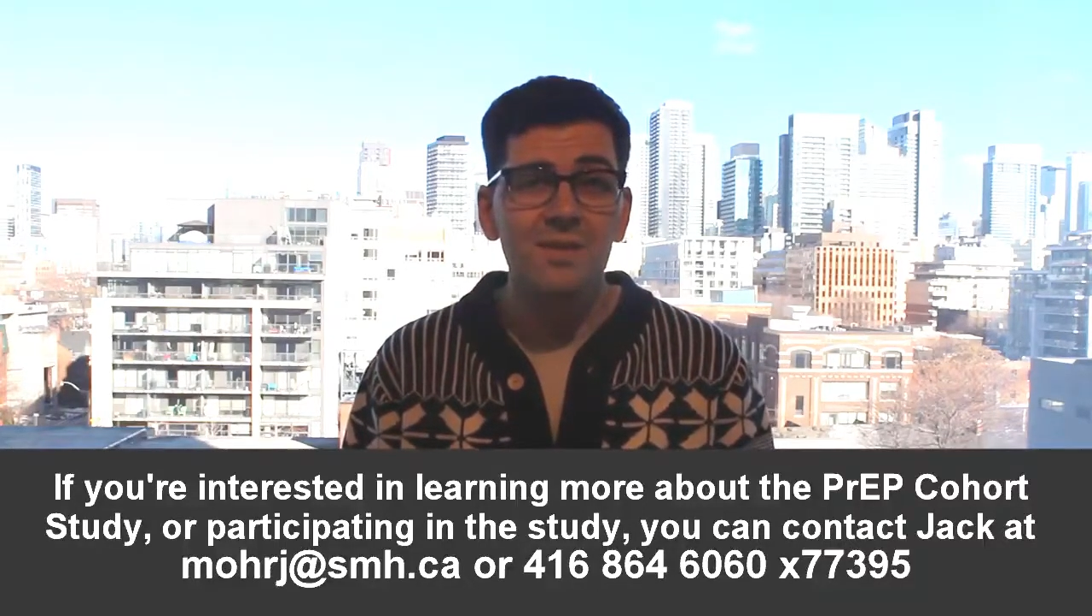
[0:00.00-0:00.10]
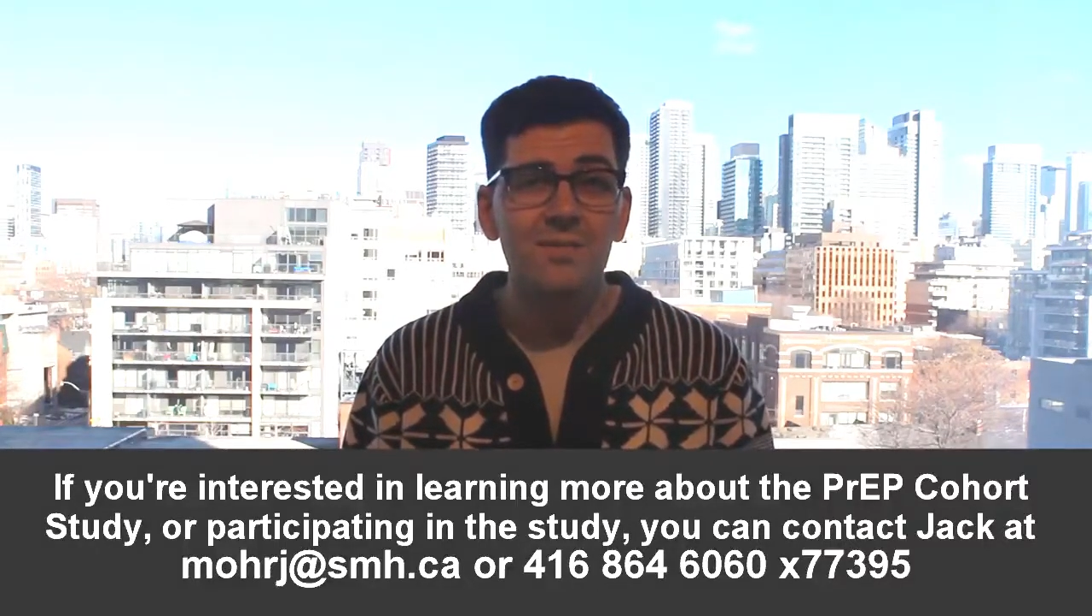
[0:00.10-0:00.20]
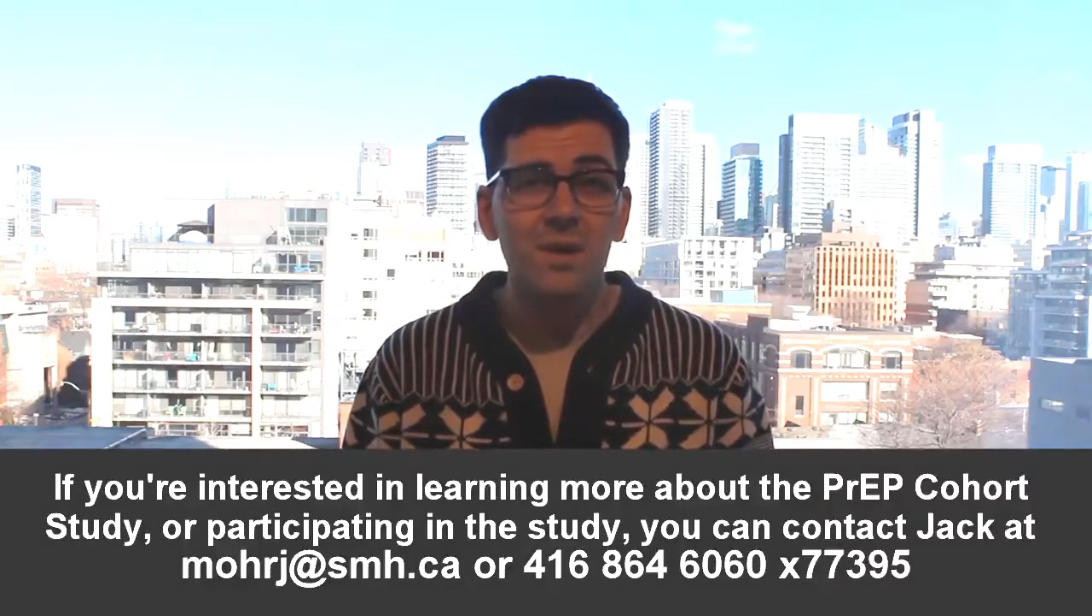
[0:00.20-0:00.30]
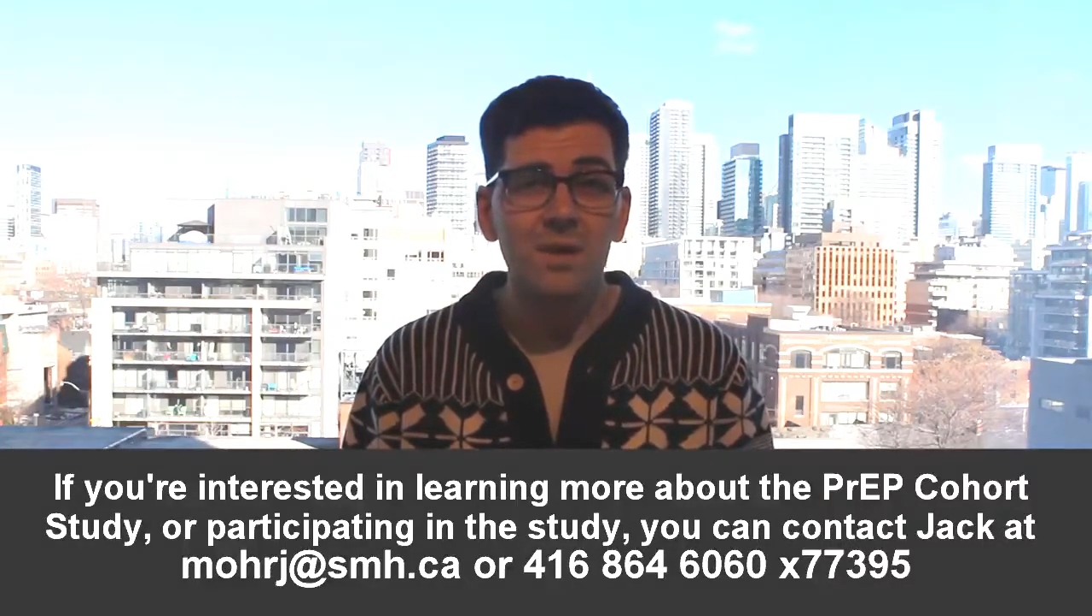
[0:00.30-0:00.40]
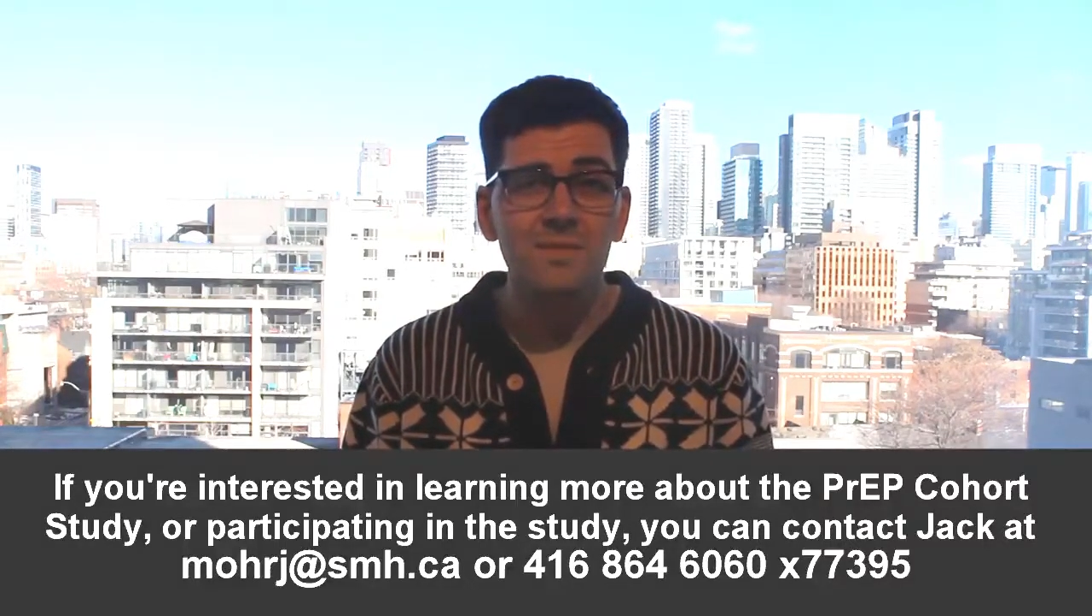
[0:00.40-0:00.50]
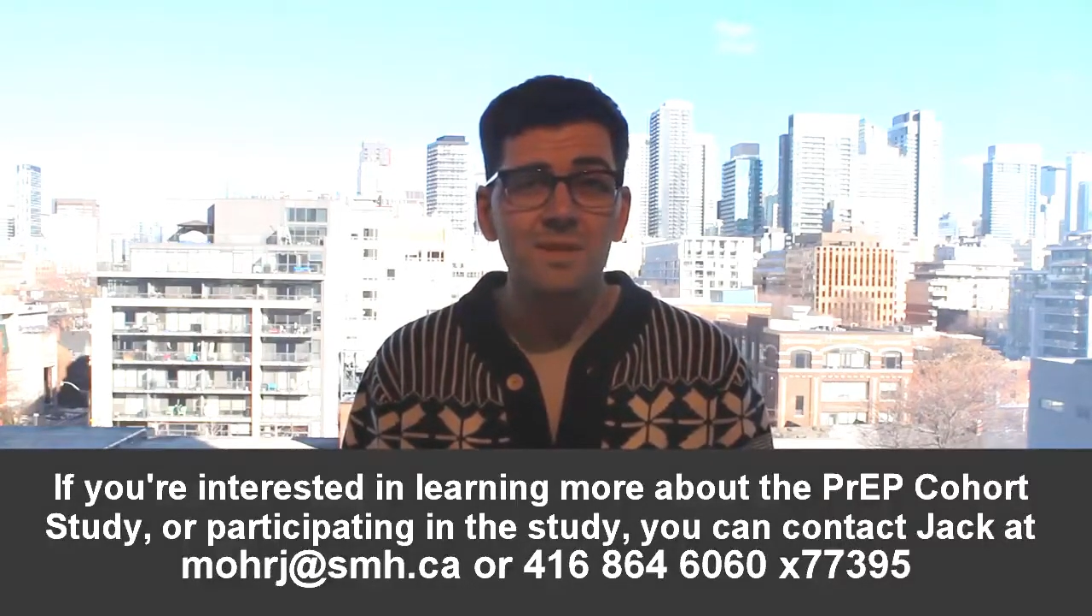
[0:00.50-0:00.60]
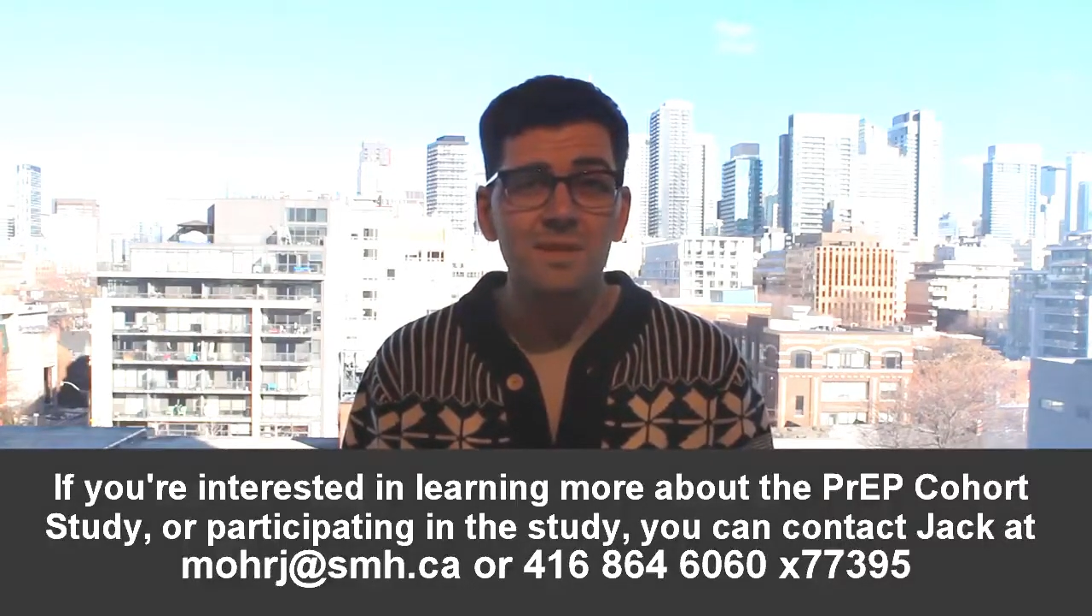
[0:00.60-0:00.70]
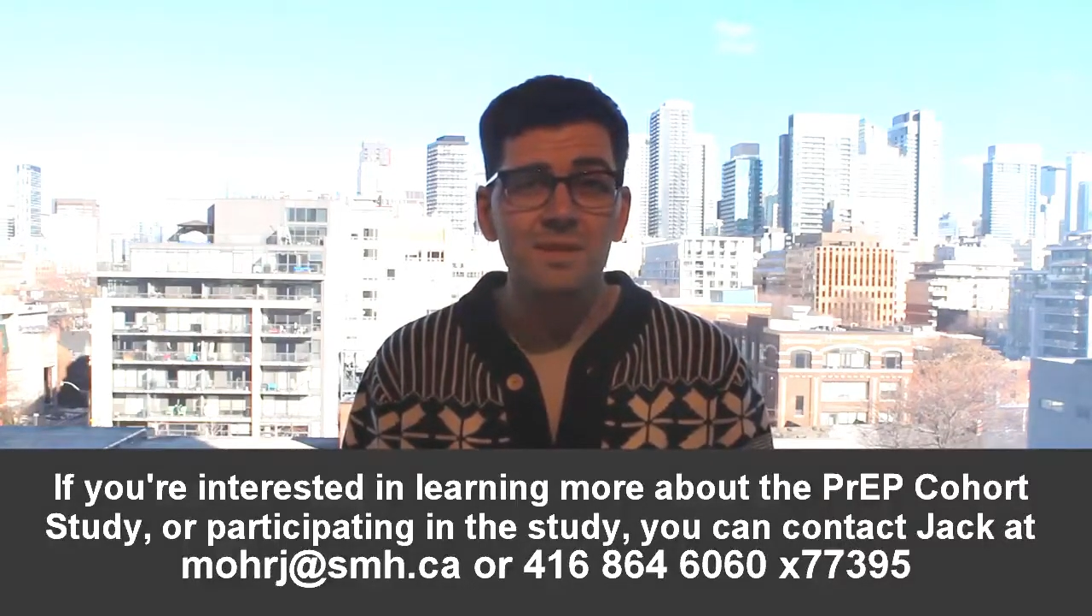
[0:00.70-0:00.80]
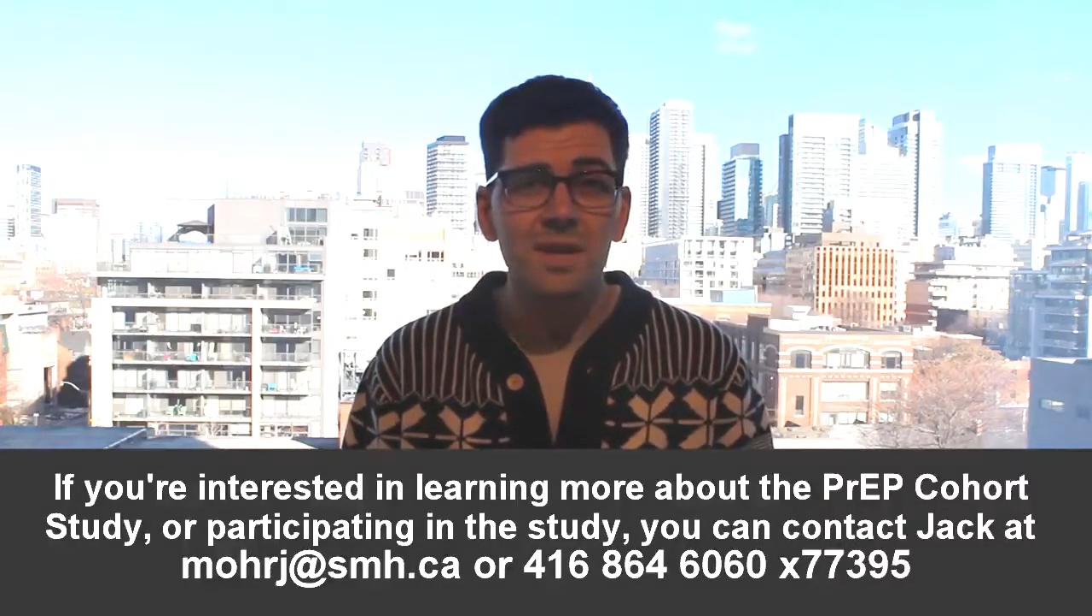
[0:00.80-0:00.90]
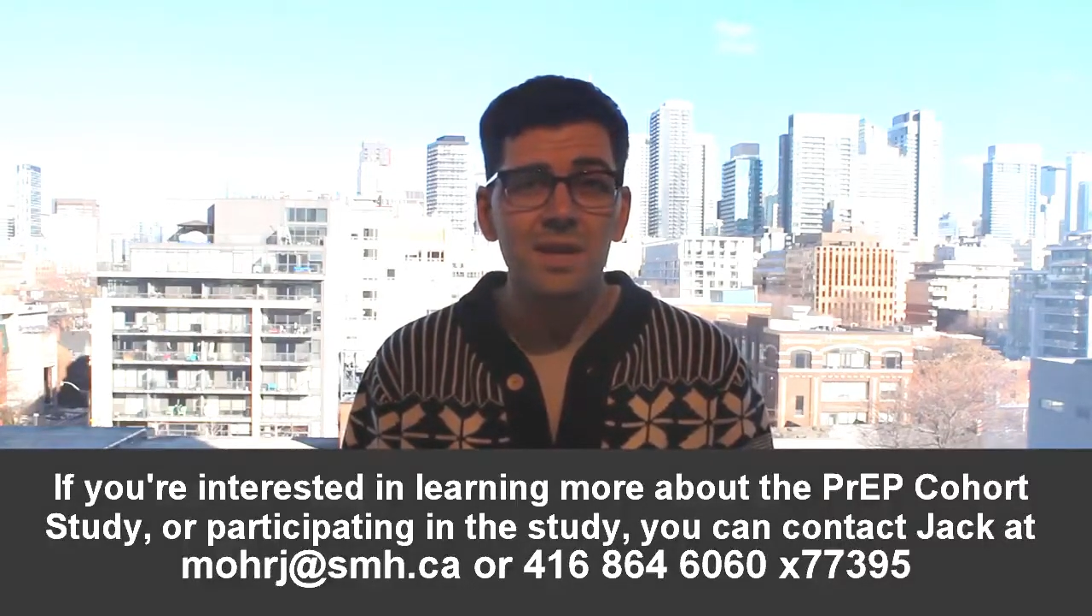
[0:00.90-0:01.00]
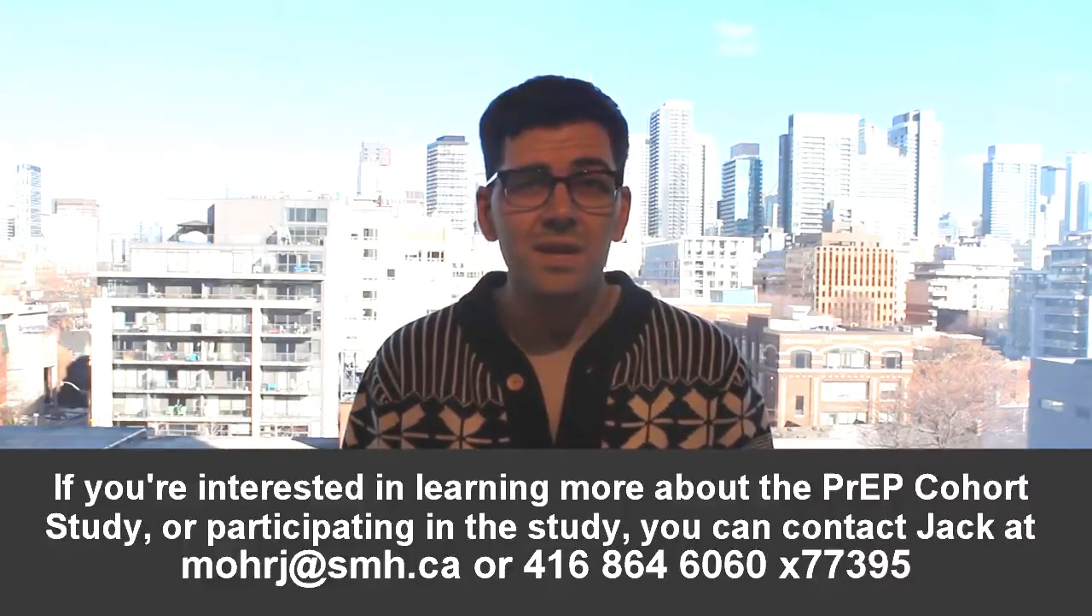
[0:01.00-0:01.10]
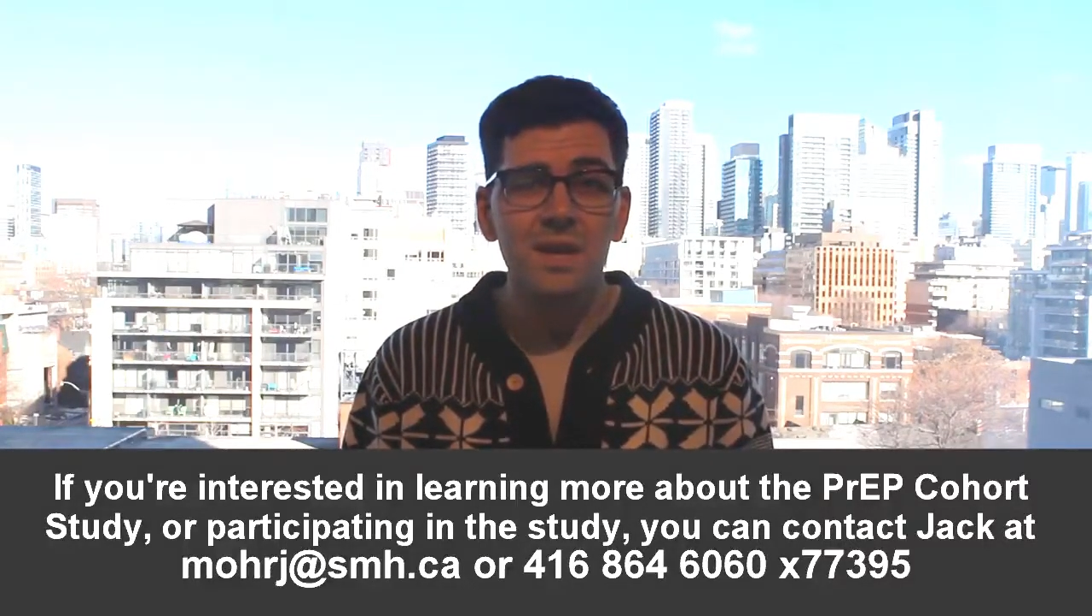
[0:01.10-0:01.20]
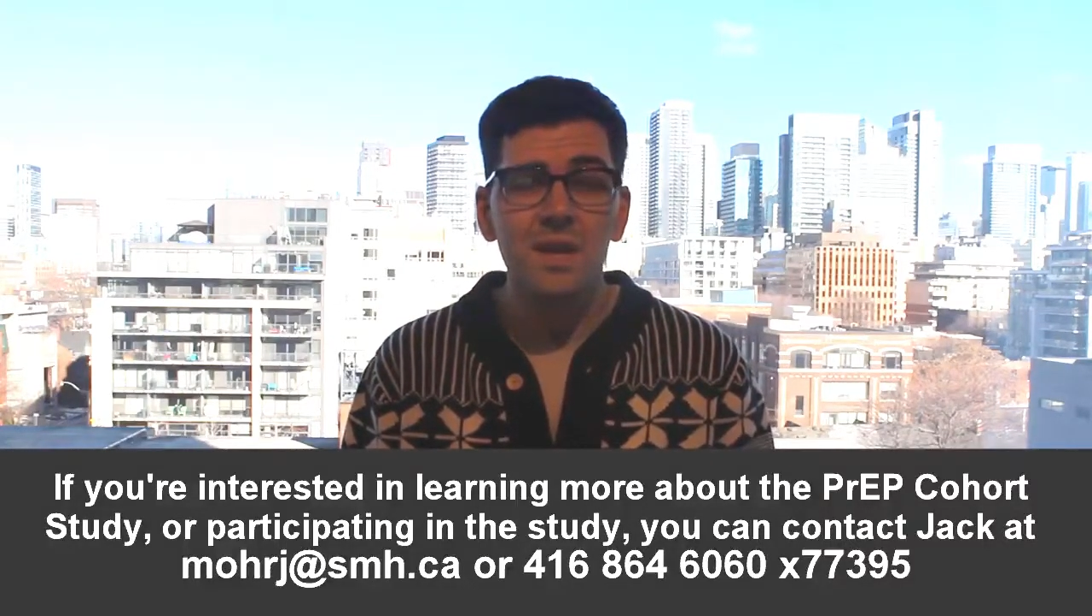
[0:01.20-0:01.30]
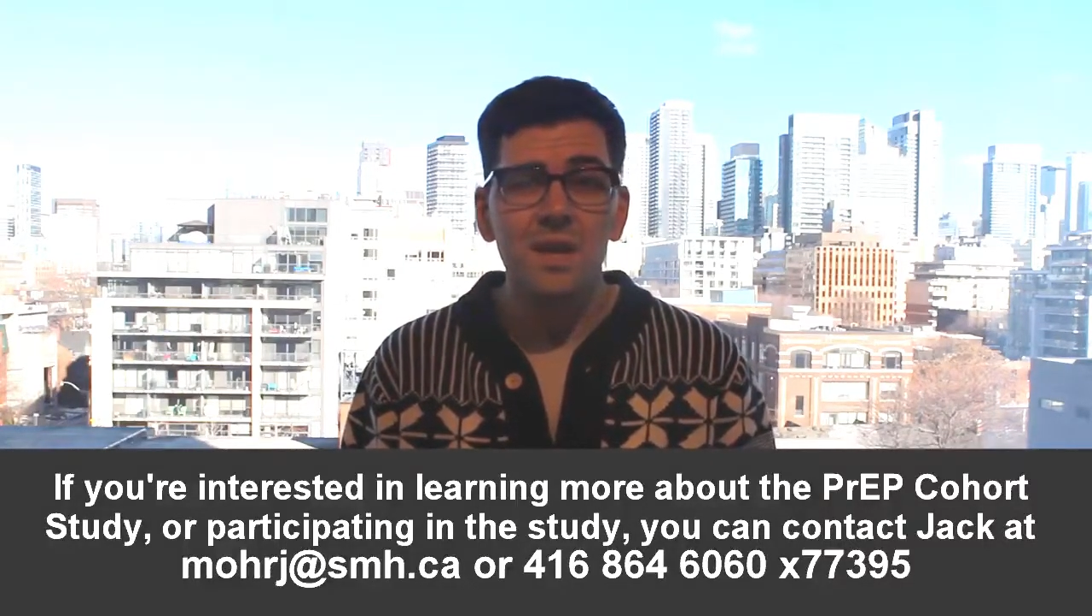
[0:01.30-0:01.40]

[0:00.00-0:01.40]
involved in the study,